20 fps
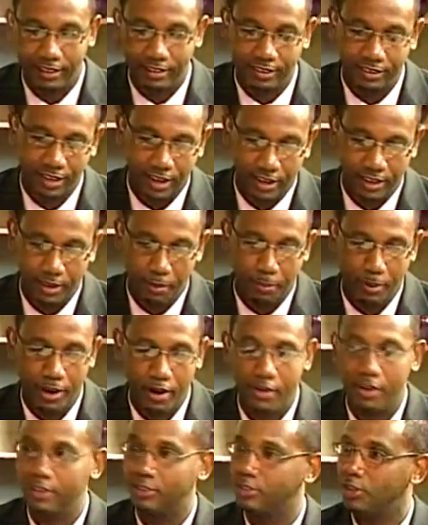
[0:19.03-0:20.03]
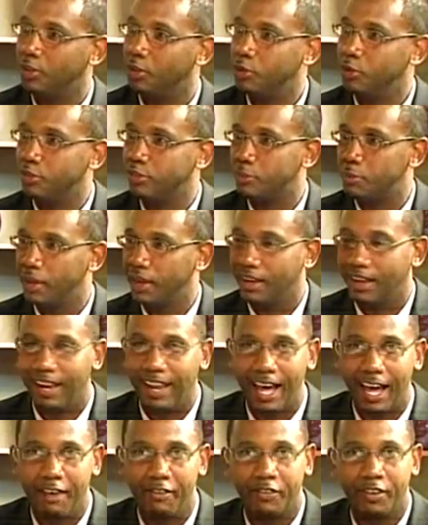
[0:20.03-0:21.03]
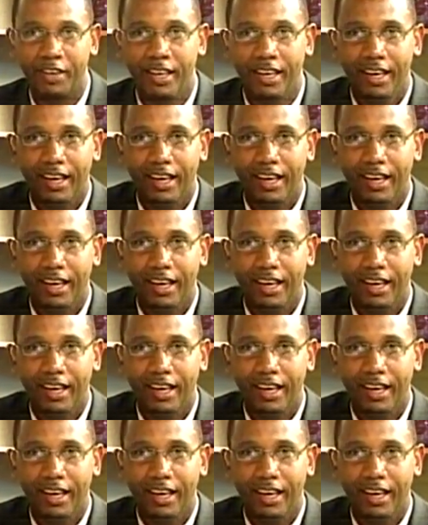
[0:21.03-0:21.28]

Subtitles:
The second appearance on Newsmaker Live